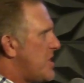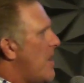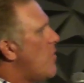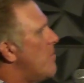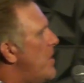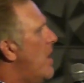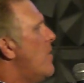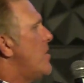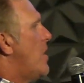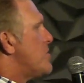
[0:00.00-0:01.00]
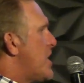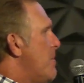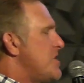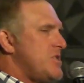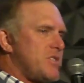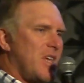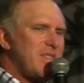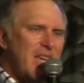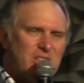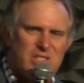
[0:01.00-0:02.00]
They will mirror those images that
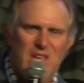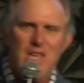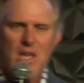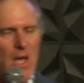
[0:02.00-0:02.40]
they see.